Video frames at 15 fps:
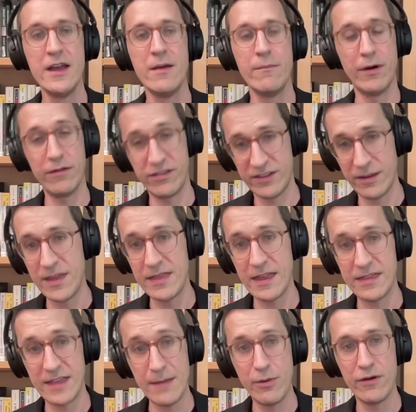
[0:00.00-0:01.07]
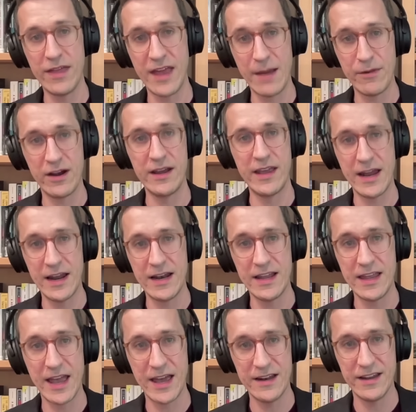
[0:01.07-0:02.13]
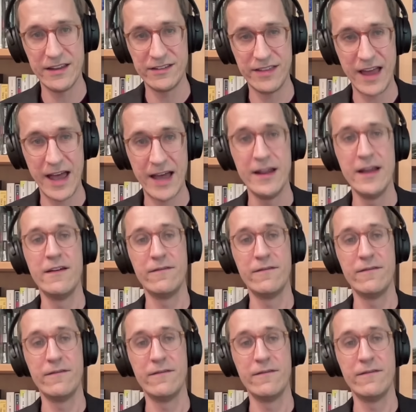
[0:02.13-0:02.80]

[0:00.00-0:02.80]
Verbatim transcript: But something that they both hammer again and again is that